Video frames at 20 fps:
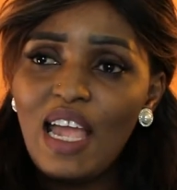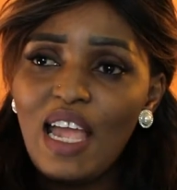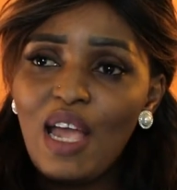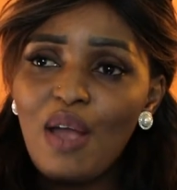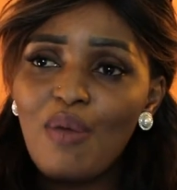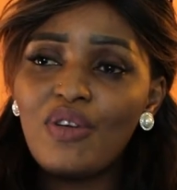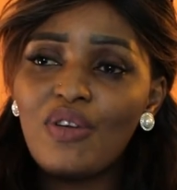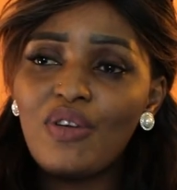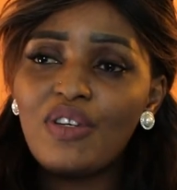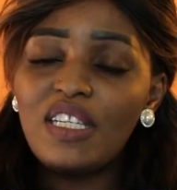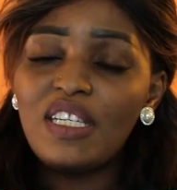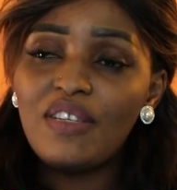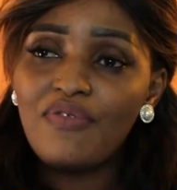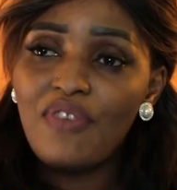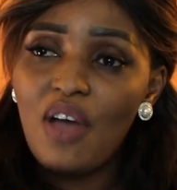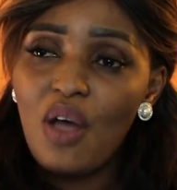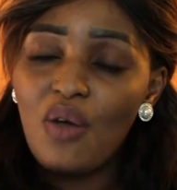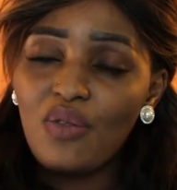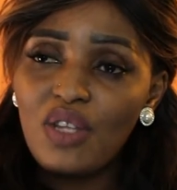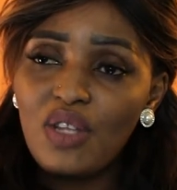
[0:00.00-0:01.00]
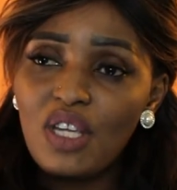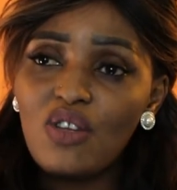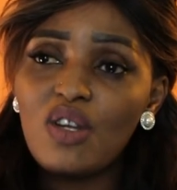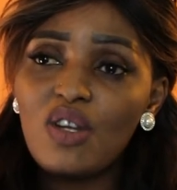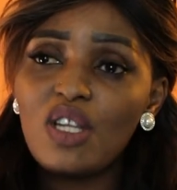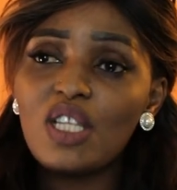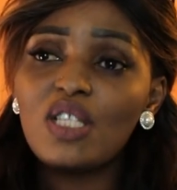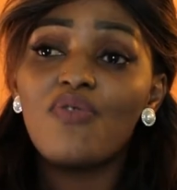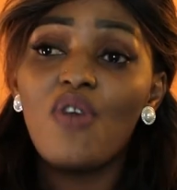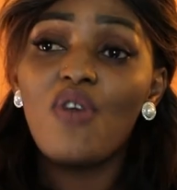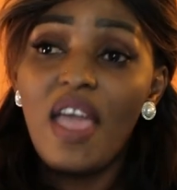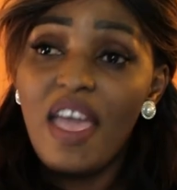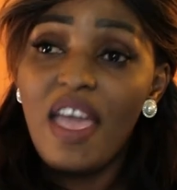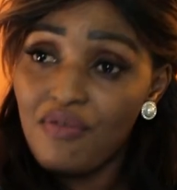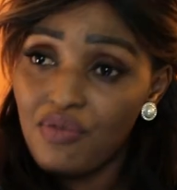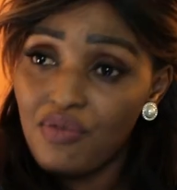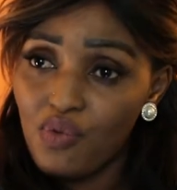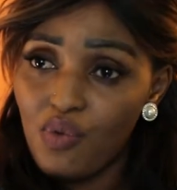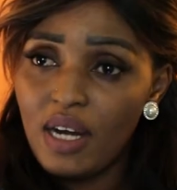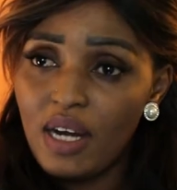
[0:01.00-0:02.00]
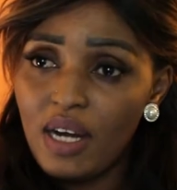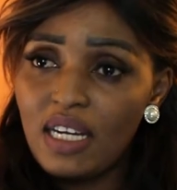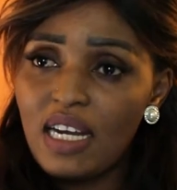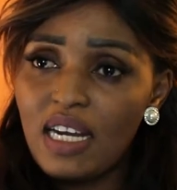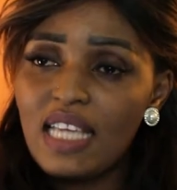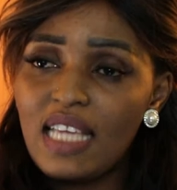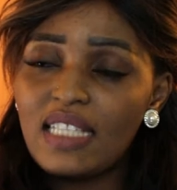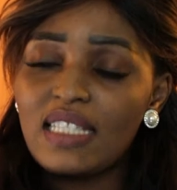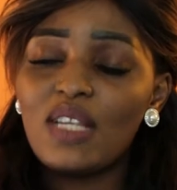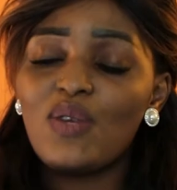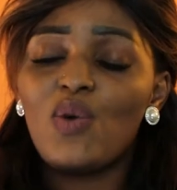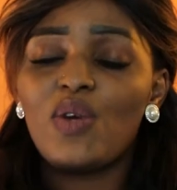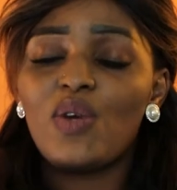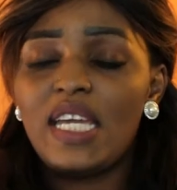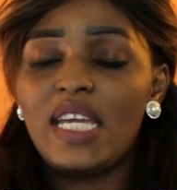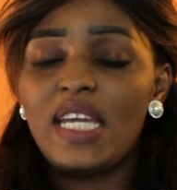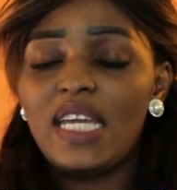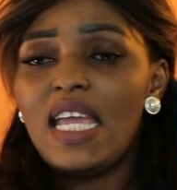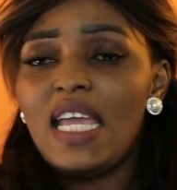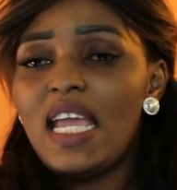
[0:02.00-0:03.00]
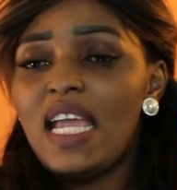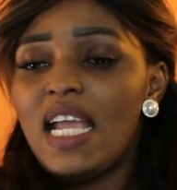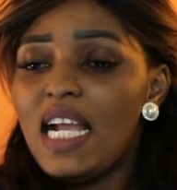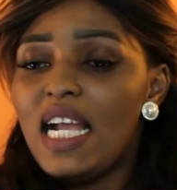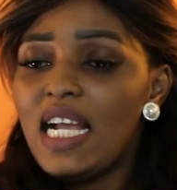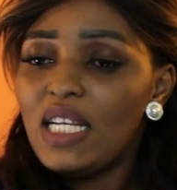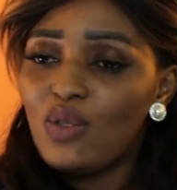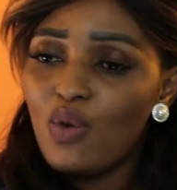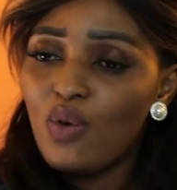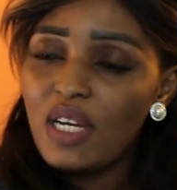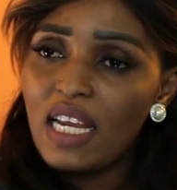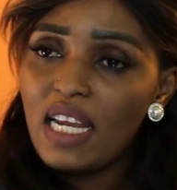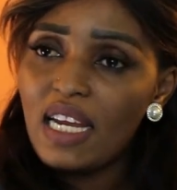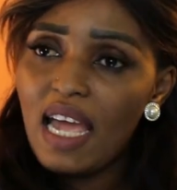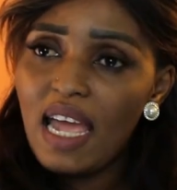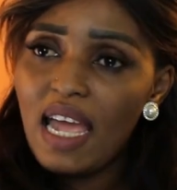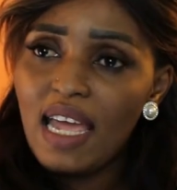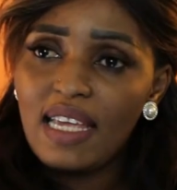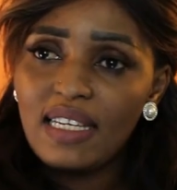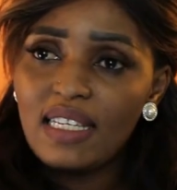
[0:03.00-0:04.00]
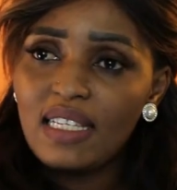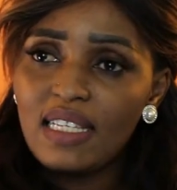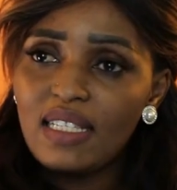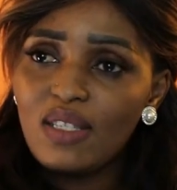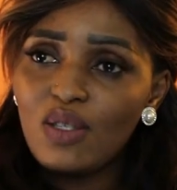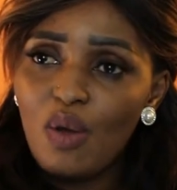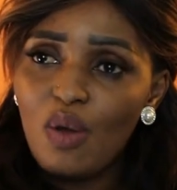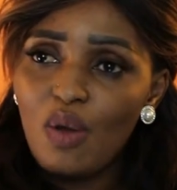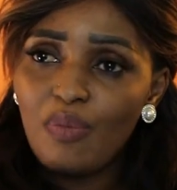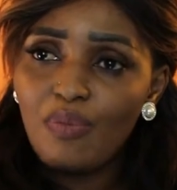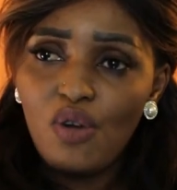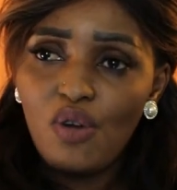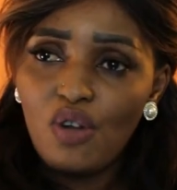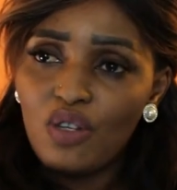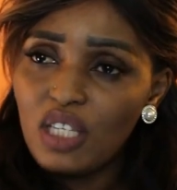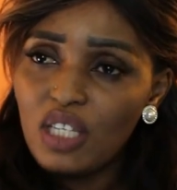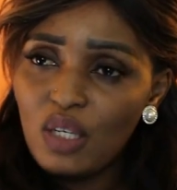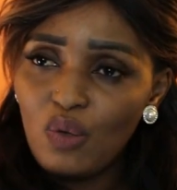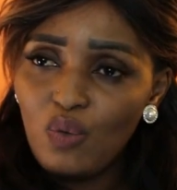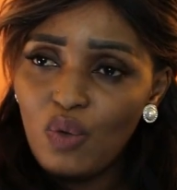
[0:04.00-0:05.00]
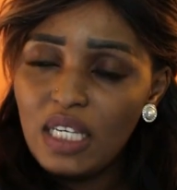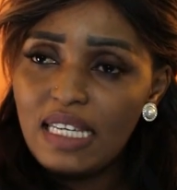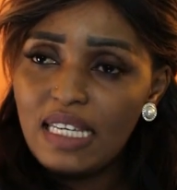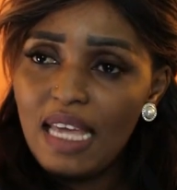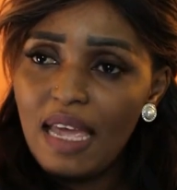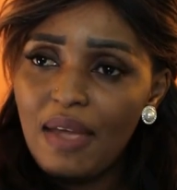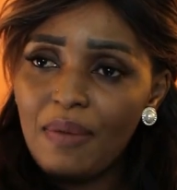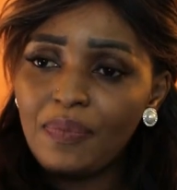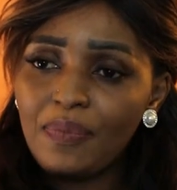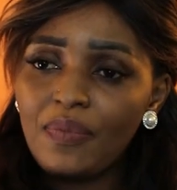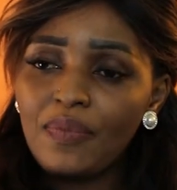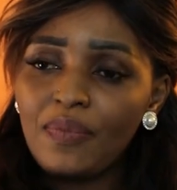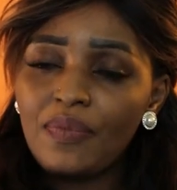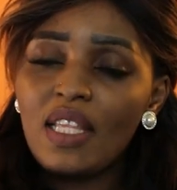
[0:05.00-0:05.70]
but the foundation is for everyone. I said, okay. So then I did some project with them.